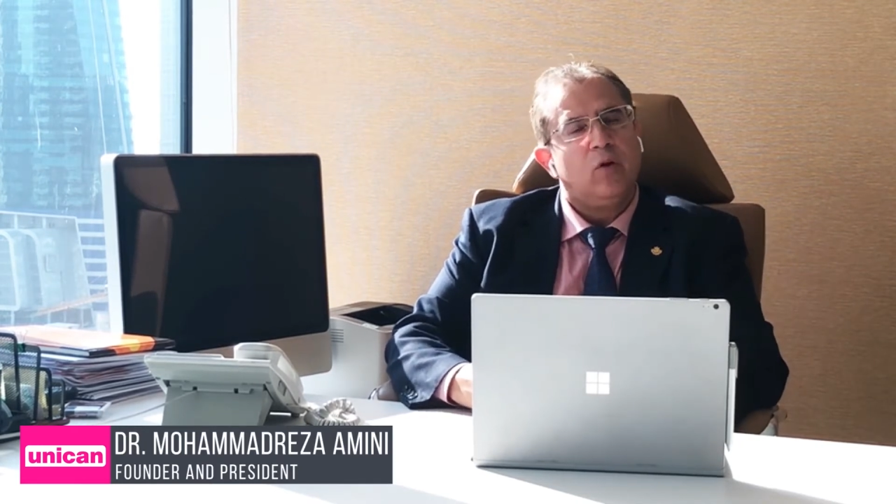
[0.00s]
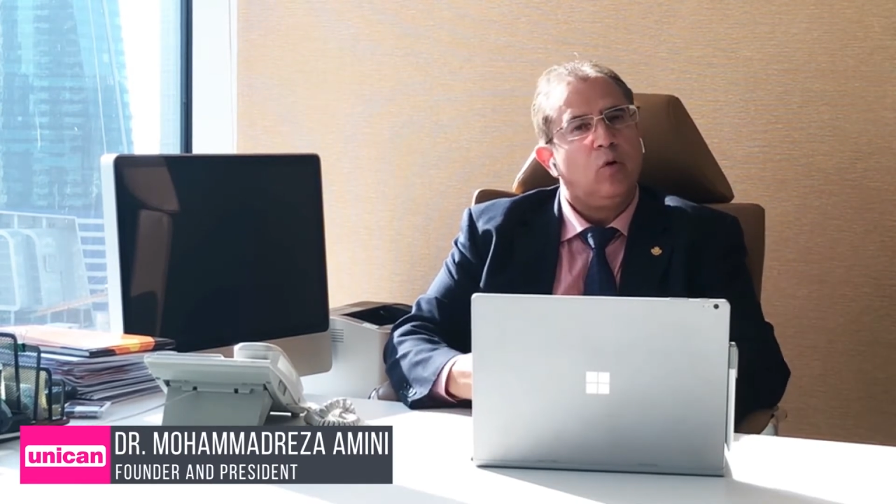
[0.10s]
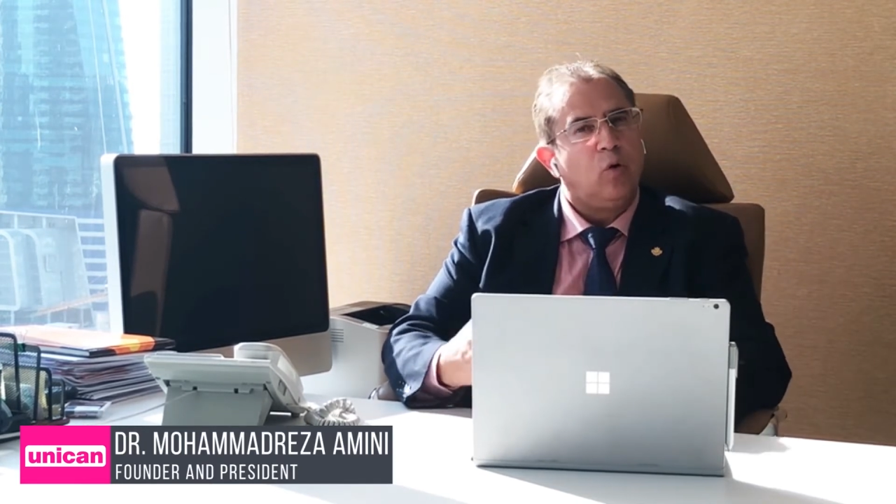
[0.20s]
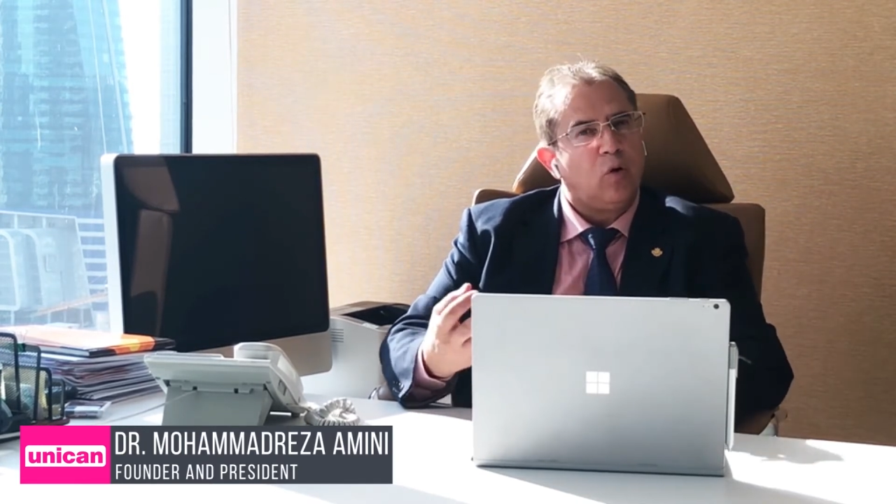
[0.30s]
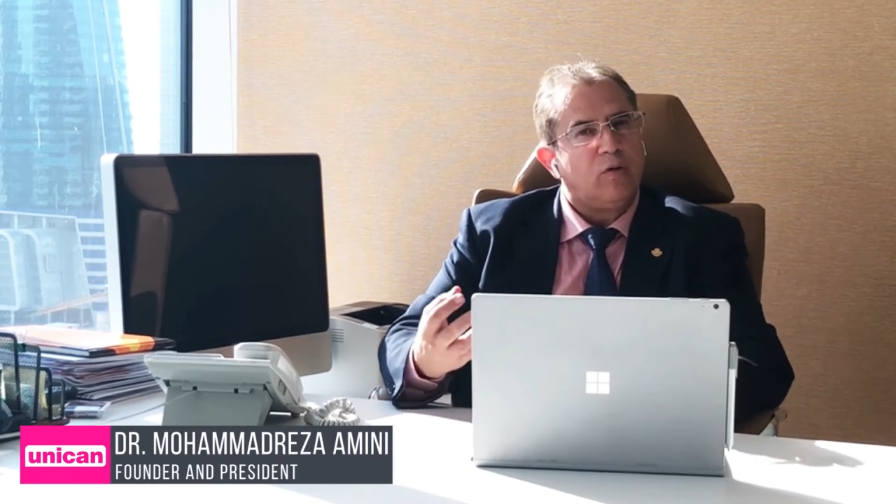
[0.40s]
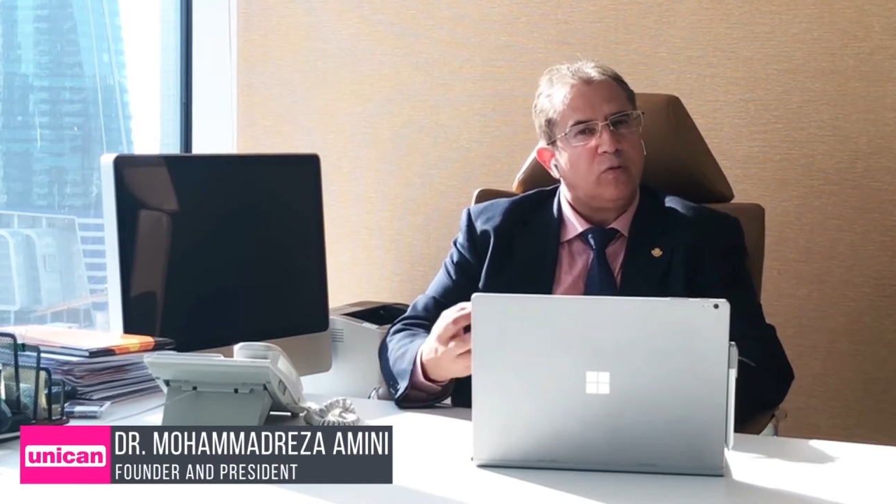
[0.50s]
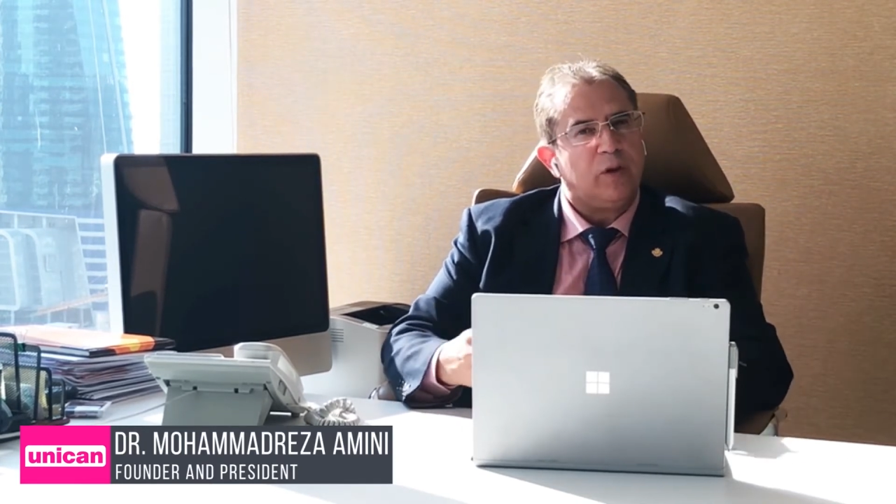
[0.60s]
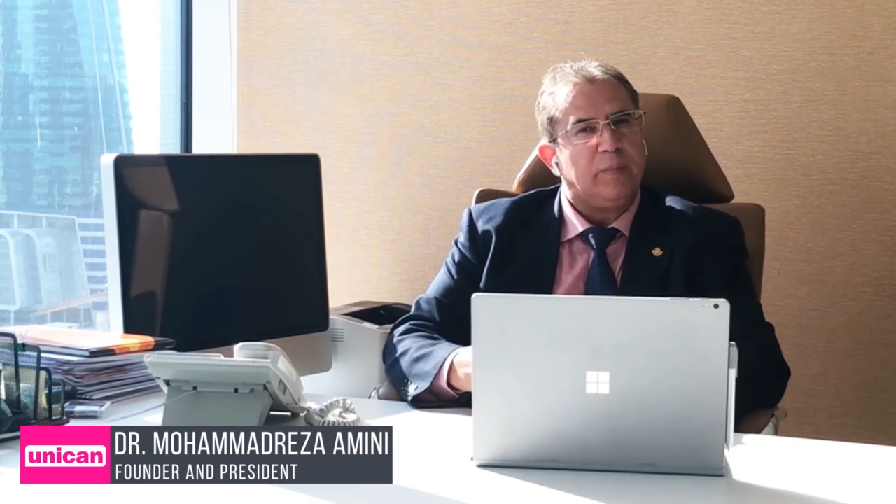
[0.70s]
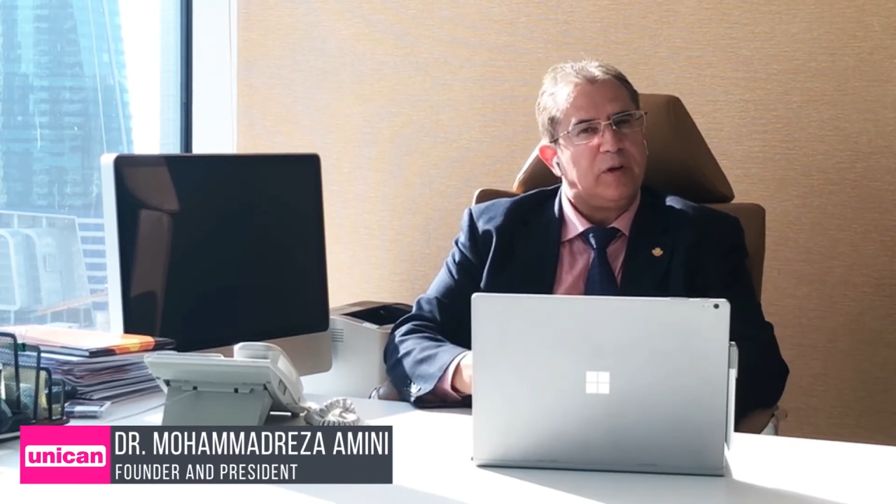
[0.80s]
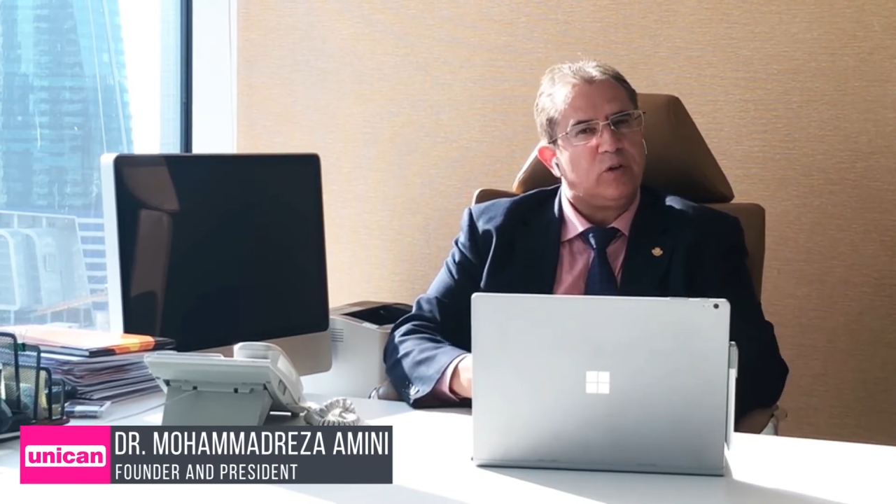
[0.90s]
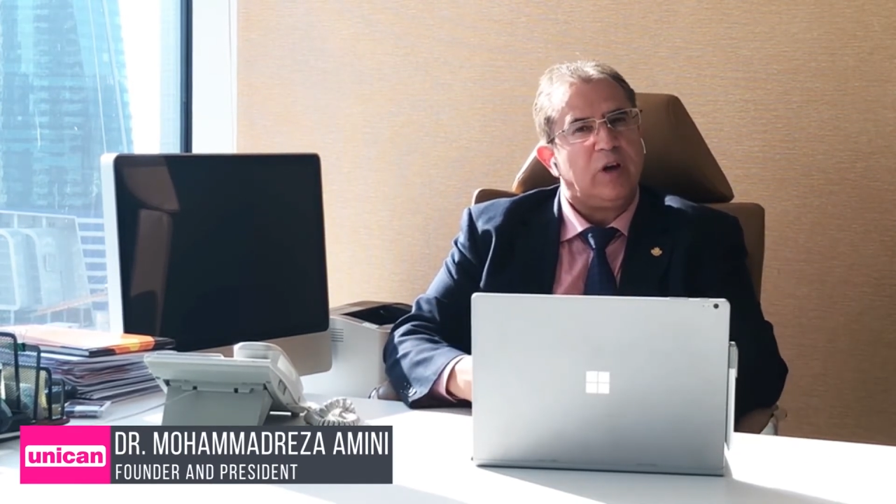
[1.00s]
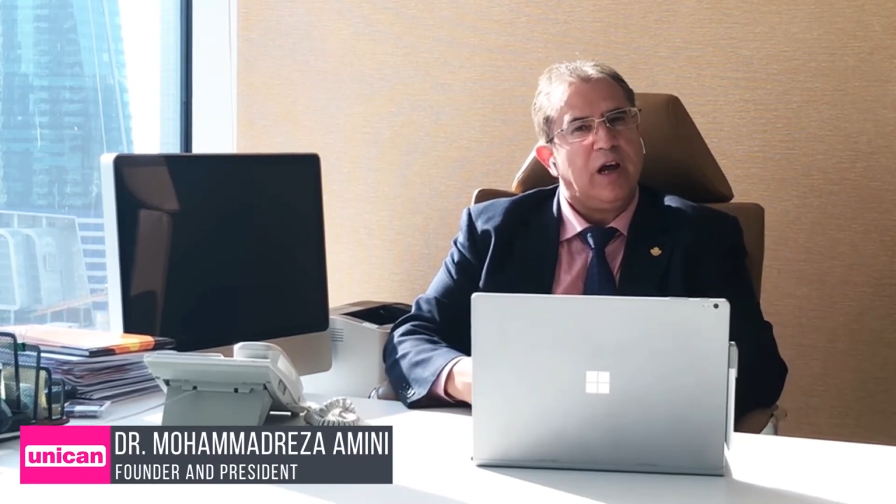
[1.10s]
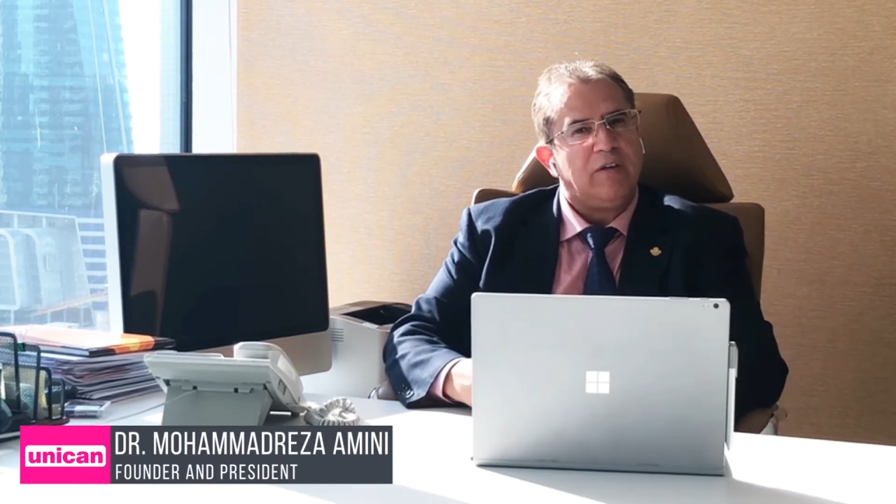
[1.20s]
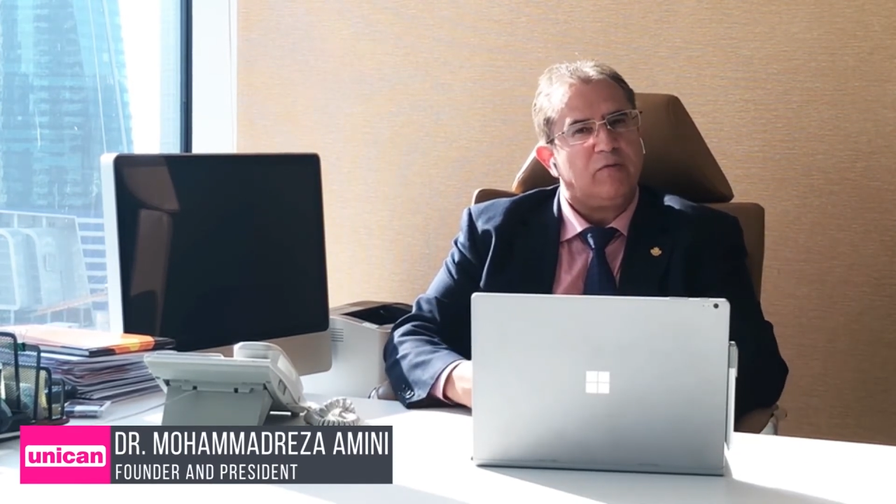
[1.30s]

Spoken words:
or for the better life